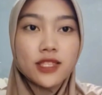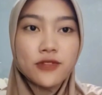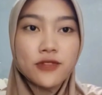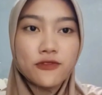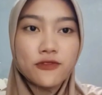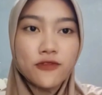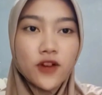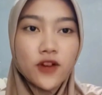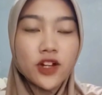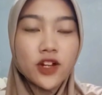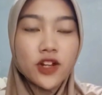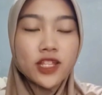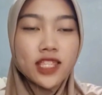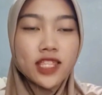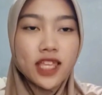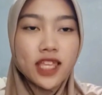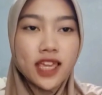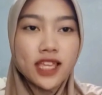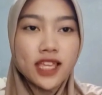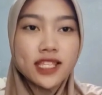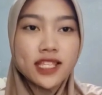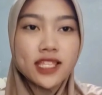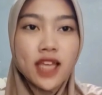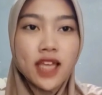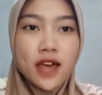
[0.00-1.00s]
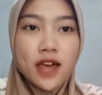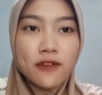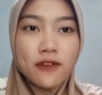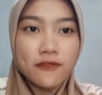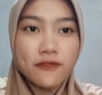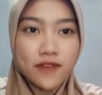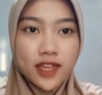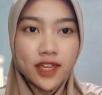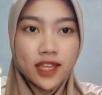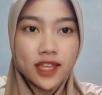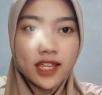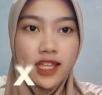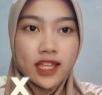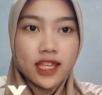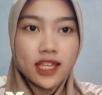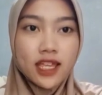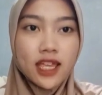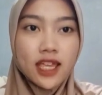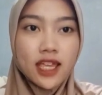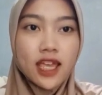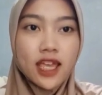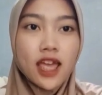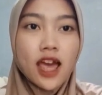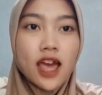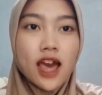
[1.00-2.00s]
The fourth is affix.
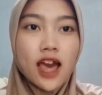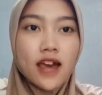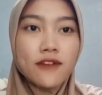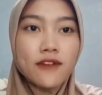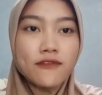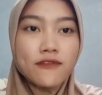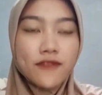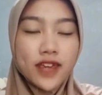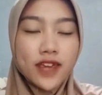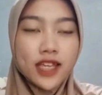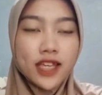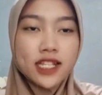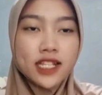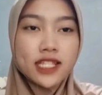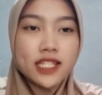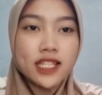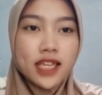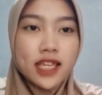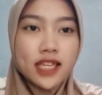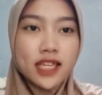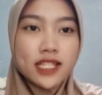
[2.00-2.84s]
Affix